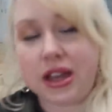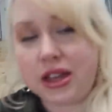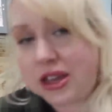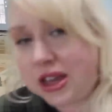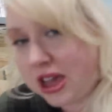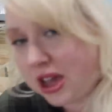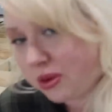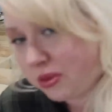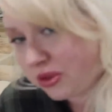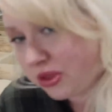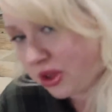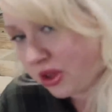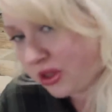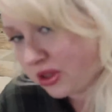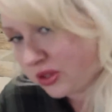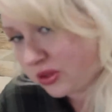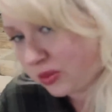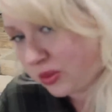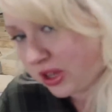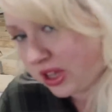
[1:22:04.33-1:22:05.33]
And now with all
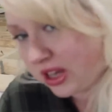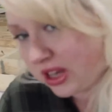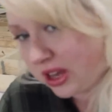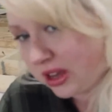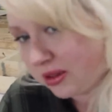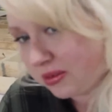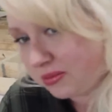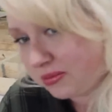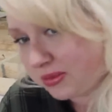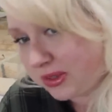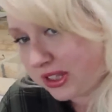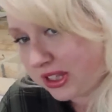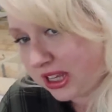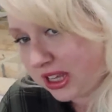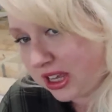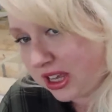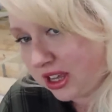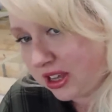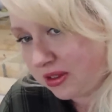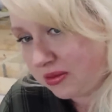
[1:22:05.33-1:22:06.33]
this wind I'm
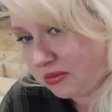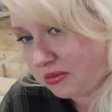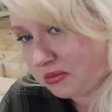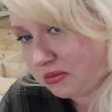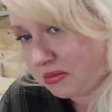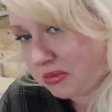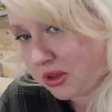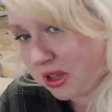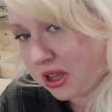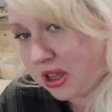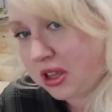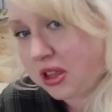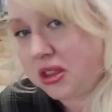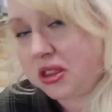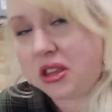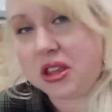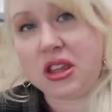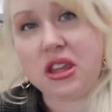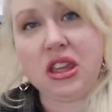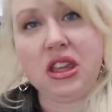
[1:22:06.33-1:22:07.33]
seeing,
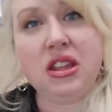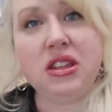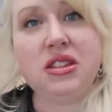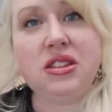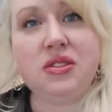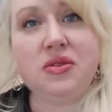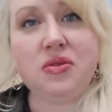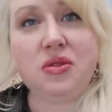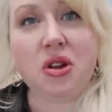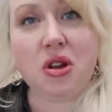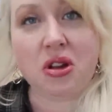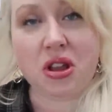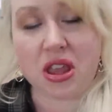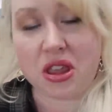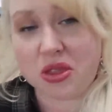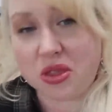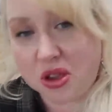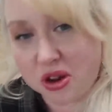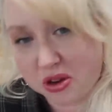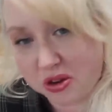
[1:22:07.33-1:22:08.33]
the kids have, are
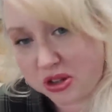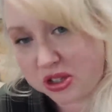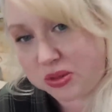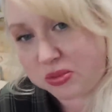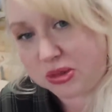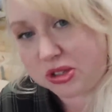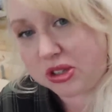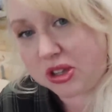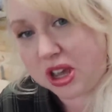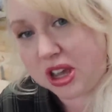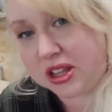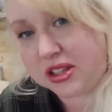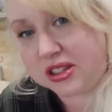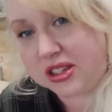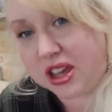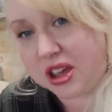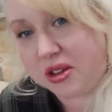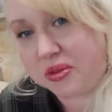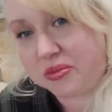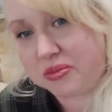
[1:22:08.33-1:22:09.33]
getting their Christmas
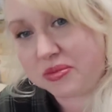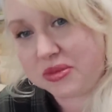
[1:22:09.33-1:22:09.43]
kites out.